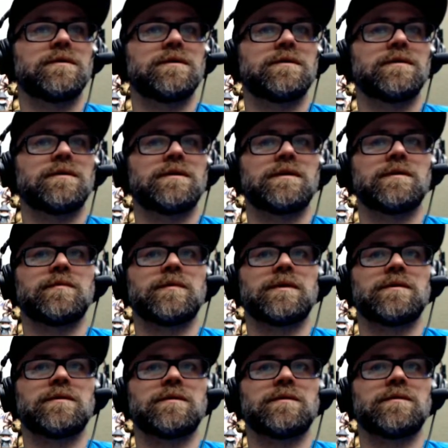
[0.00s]
let me
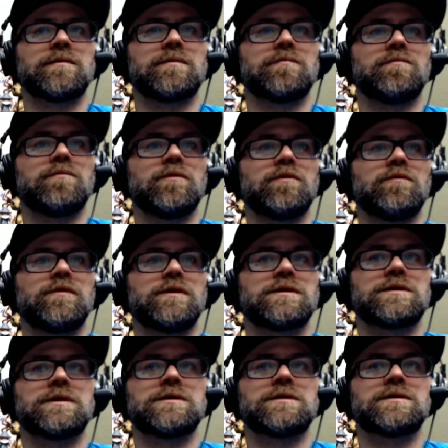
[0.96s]
move this
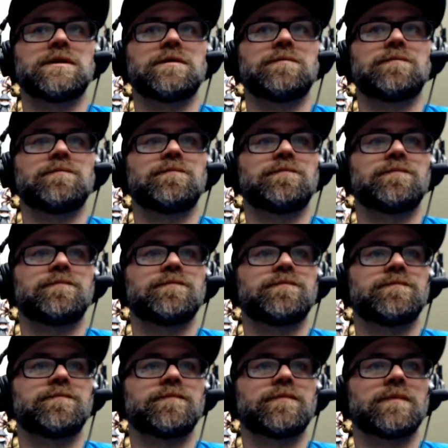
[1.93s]
in some.
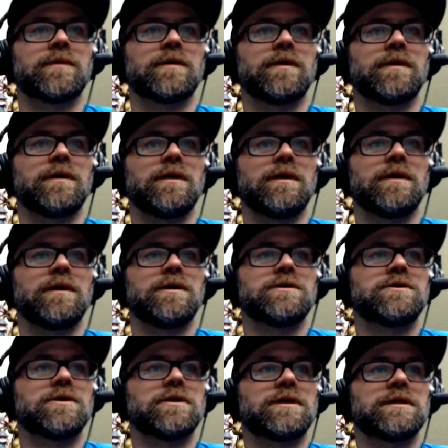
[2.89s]
So
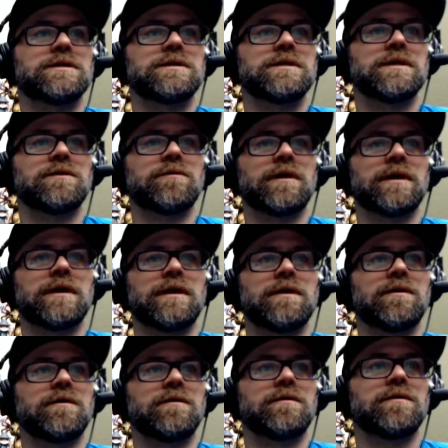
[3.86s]
you can see right
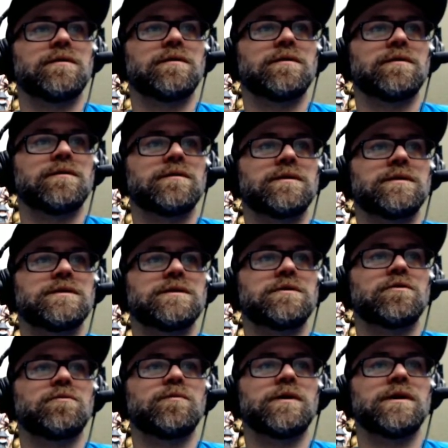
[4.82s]
here, this little
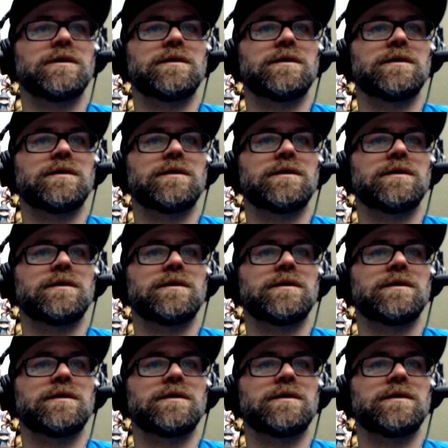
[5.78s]
bit.